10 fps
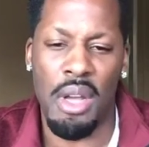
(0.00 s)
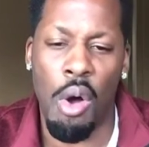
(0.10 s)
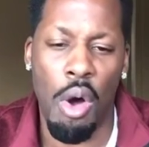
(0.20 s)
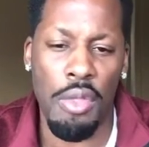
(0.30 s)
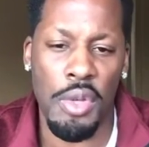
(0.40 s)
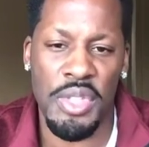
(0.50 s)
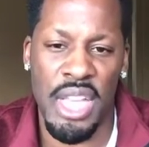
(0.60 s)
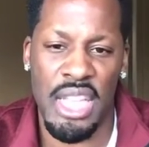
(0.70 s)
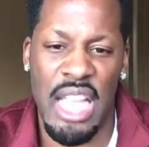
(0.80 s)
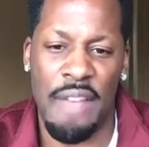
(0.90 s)
But all
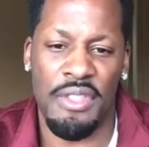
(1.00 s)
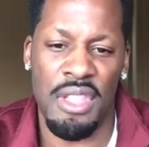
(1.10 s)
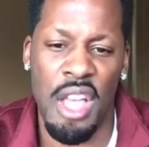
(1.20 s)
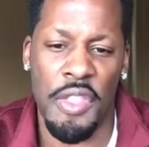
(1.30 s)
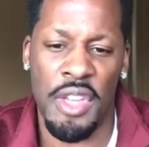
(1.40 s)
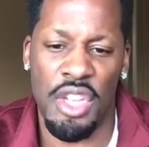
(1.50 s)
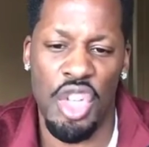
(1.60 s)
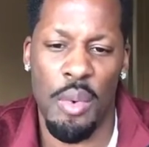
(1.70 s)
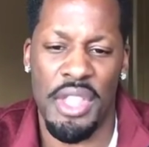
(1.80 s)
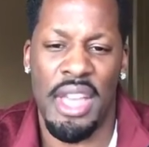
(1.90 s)
those things have nothing
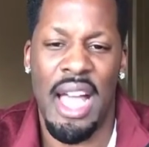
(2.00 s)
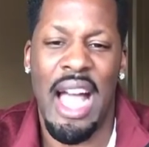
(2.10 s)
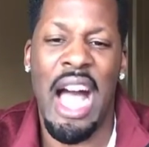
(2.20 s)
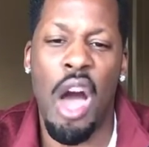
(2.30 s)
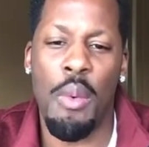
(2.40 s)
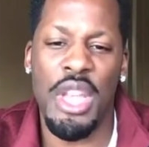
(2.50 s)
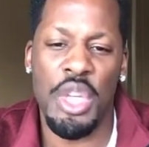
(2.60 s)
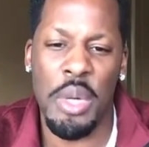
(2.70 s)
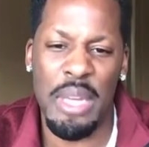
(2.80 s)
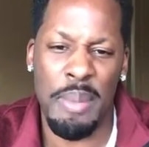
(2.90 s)
to do with how
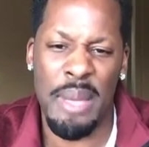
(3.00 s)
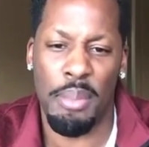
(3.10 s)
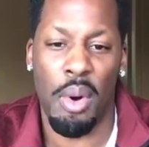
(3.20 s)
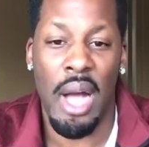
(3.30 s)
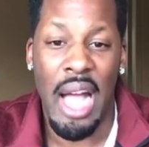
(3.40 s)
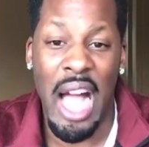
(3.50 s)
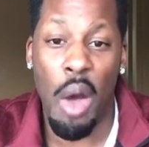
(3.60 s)
we treat people,